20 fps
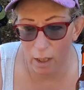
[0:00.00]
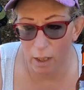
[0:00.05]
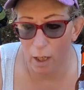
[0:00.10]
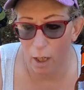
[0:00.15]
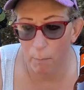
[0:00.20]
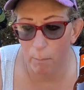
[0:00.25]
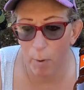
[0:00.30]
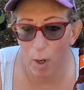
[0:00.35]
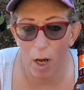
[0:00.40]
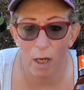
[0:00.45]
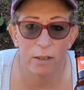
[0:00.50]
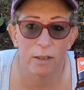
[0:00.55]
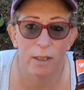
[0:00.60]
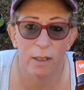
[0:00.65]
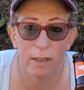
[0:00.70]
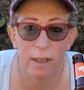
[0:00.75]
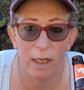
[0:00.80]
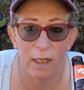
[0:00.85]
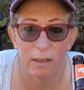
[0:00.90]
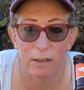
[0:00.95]
got a box
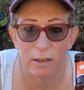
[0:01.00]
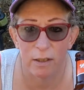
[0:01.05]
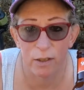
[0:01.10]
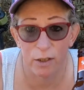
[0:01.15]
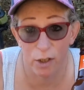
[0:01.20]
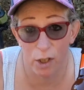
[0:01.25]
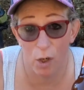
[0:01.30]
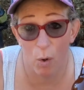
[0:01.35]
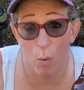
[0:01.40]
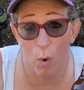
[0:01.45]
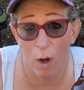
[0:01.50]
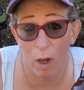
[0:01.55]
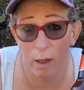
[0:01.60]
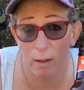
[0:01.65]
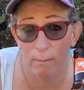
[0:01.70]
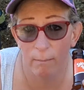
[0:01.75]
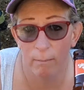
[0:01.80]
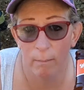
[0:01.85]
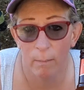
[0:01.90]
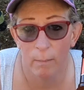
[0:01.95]
of discs. Do you want
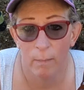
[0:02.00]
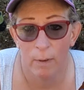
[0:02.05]
them?"